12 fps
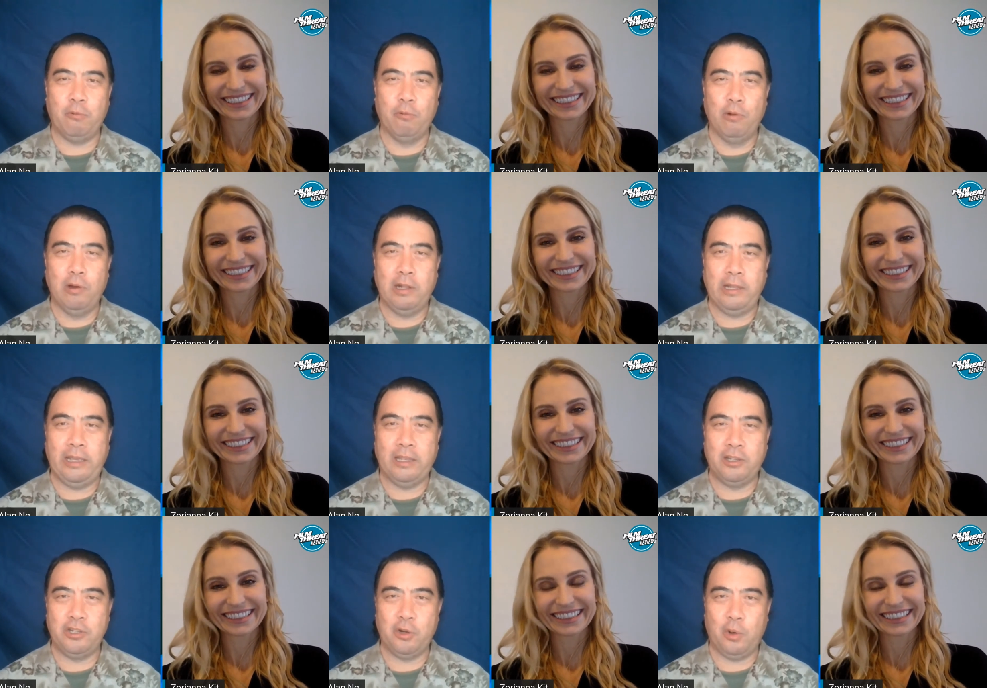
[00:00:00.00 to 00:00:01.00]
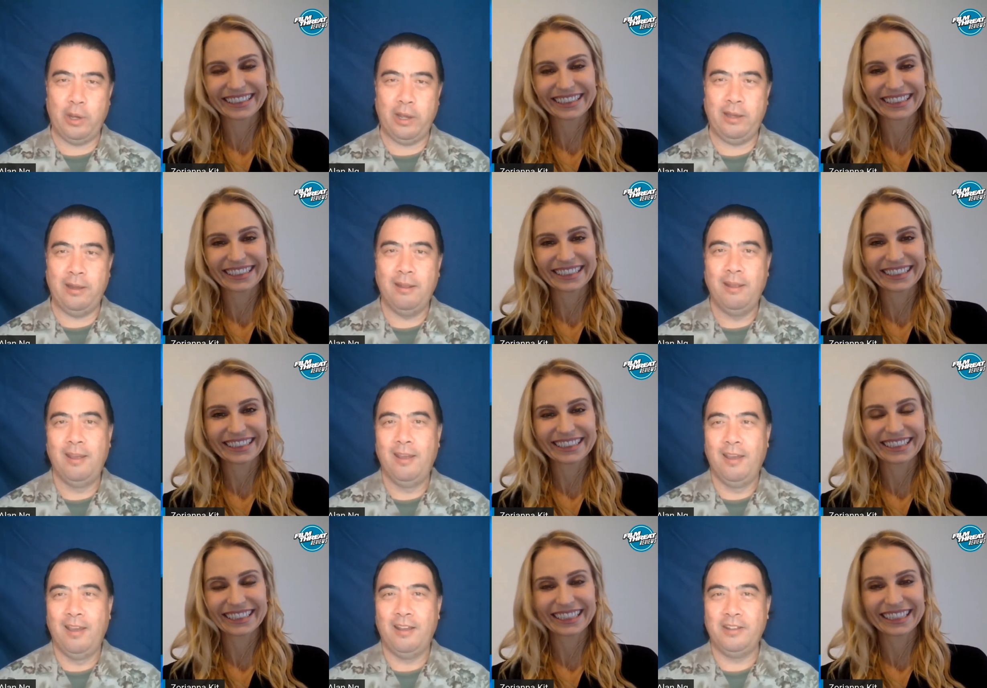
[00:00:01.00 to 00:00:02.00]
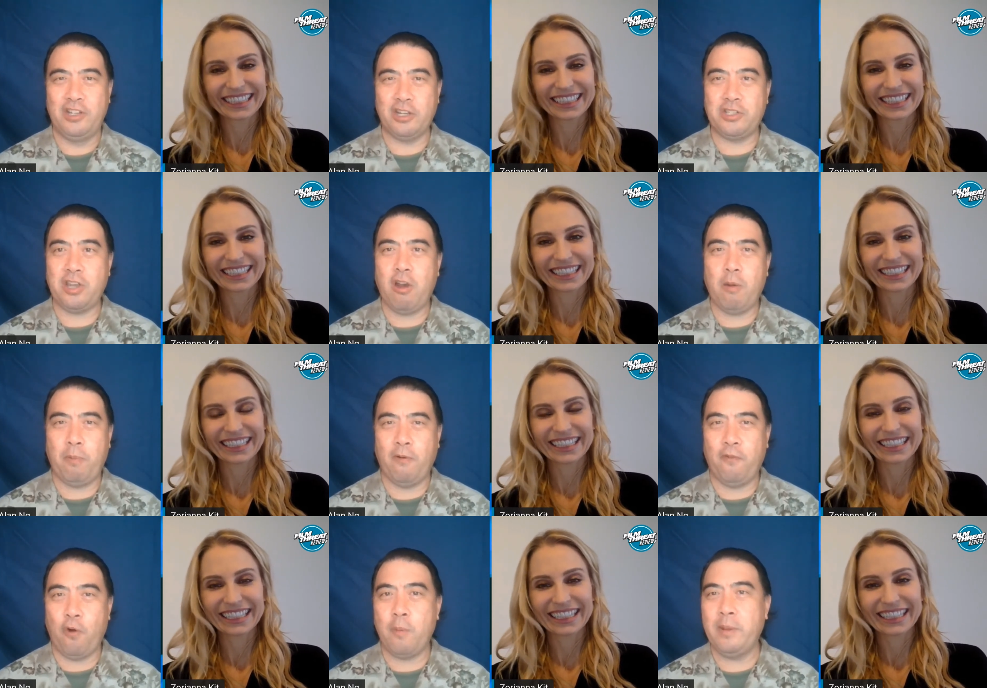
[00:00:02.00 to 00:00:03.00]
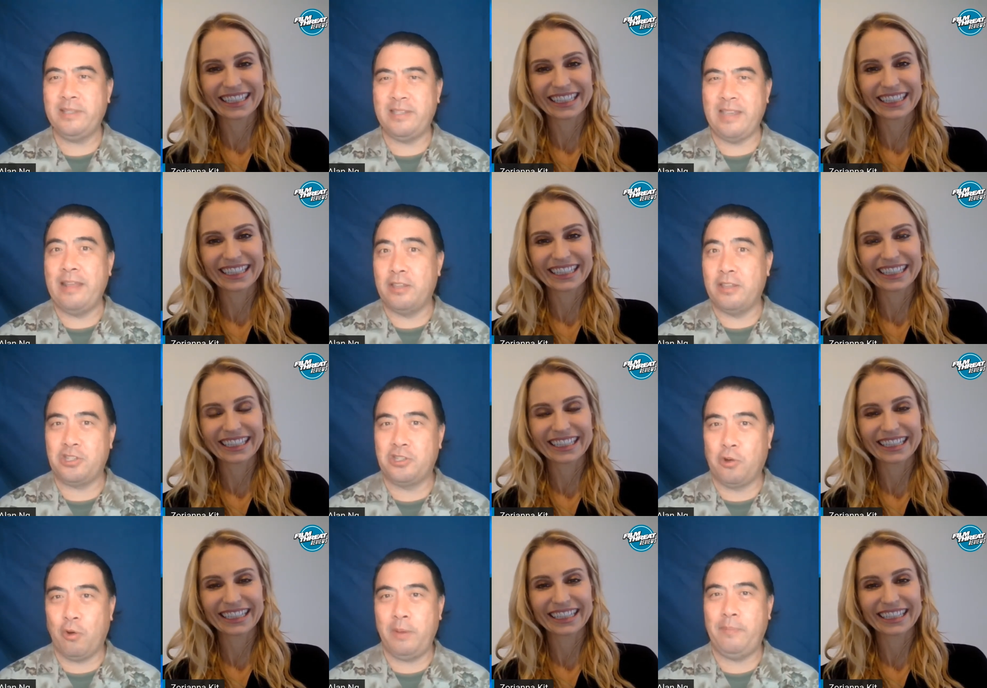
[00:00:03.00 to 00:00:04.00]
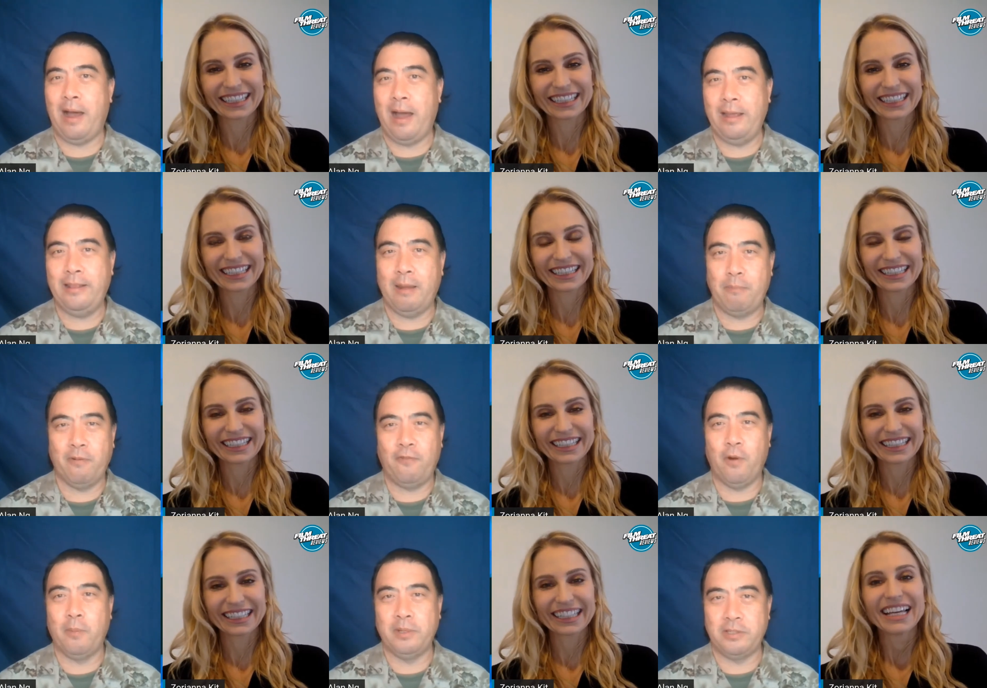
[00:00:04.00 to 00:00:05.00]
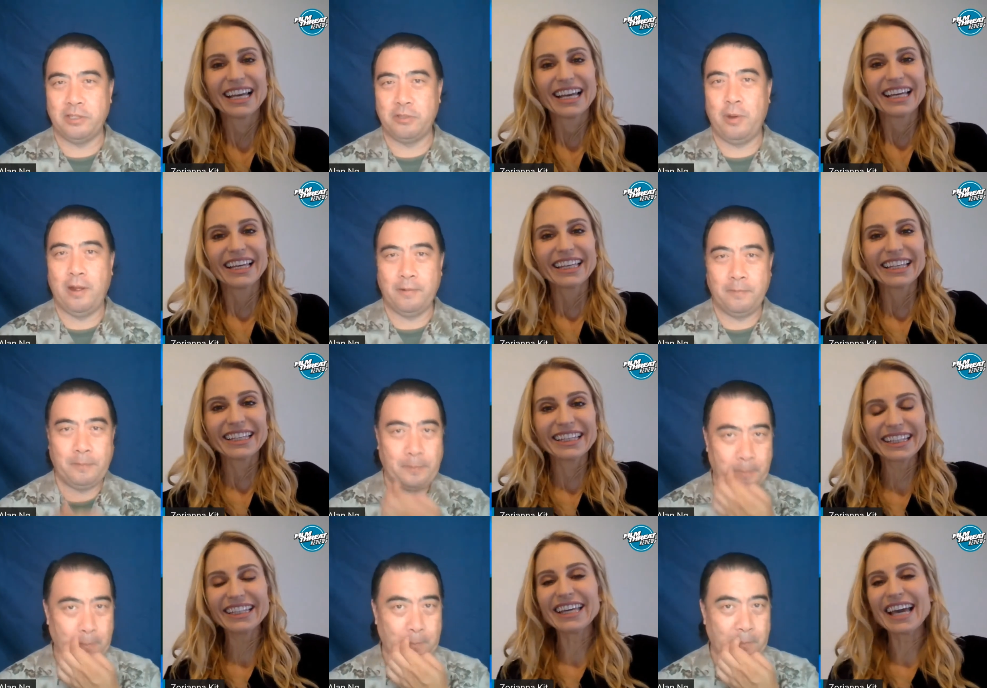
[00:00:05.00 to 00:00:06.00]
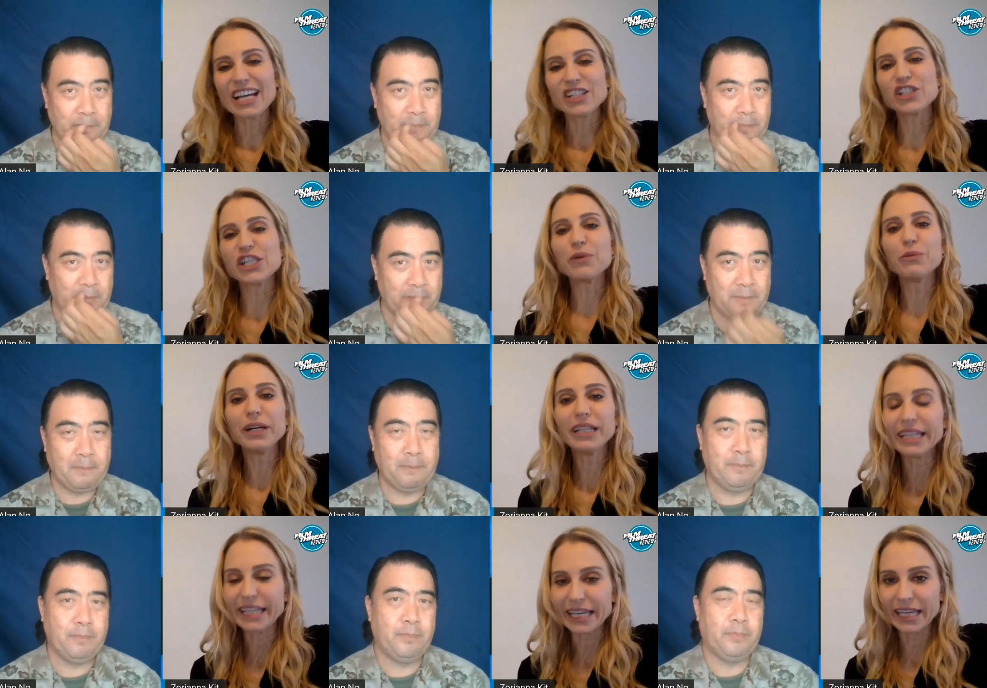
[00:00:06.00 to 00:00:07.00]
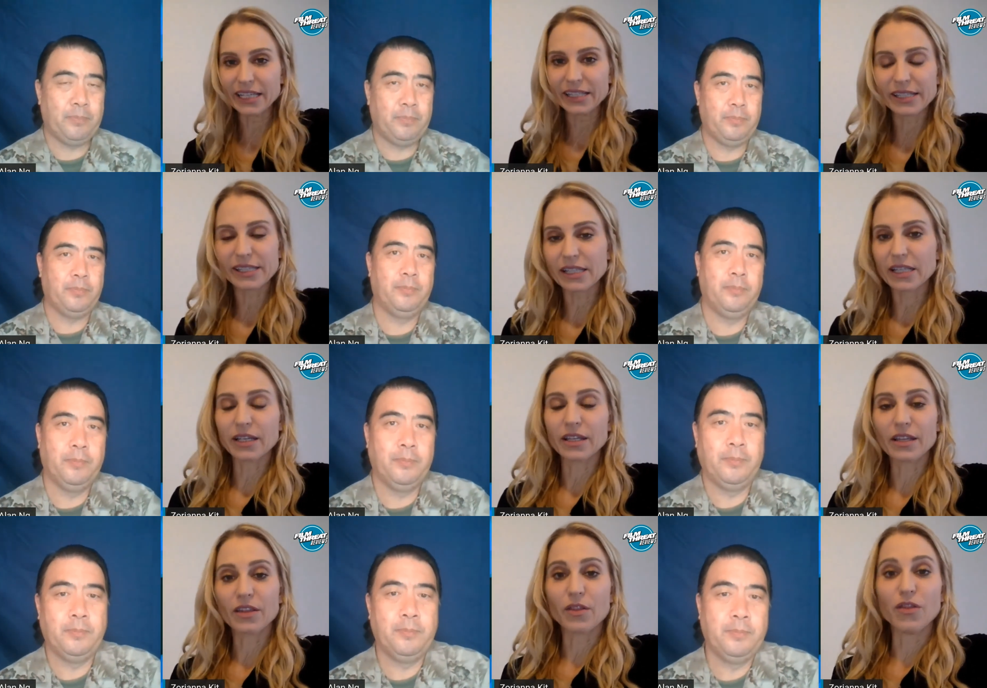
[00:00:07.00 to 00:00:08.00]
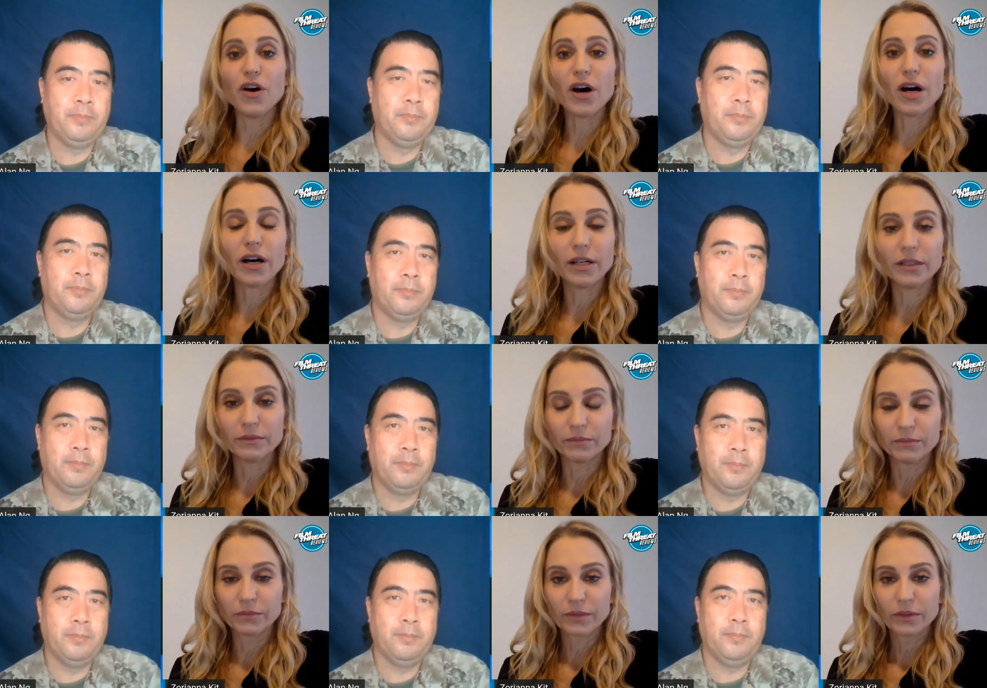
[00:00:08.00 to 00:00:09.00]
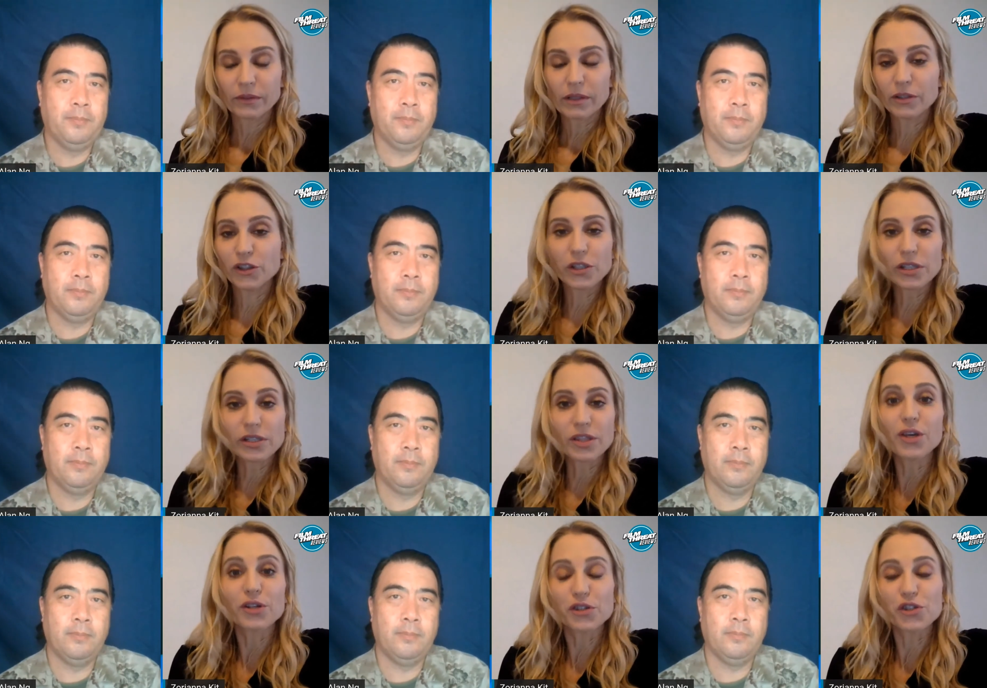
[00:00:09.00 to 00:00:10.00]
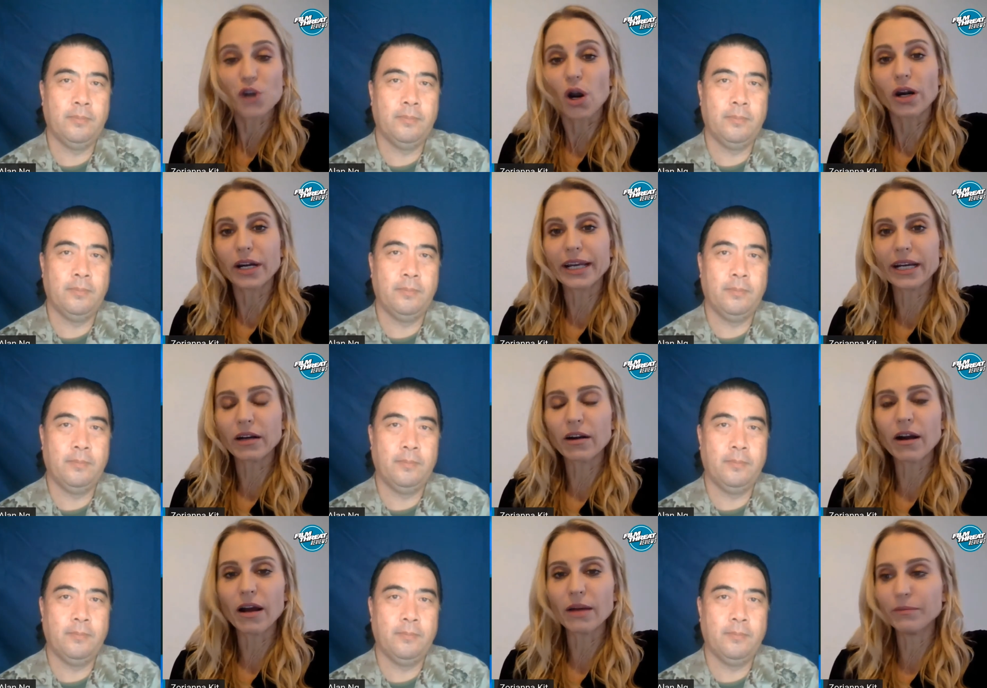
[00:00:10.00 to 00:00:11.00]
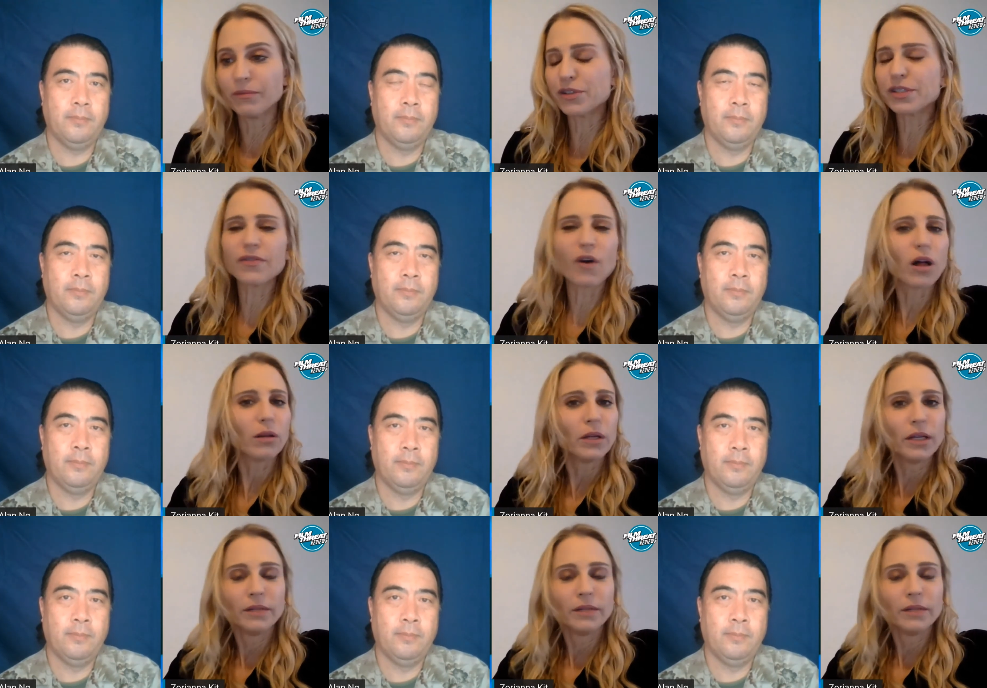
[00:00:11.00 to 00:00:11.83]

Speaker 1: I really enjoyed just her performance and the story behind that performance as well.
Speaker 2: Yeah, she really is the she's the star here. Uh, first of all,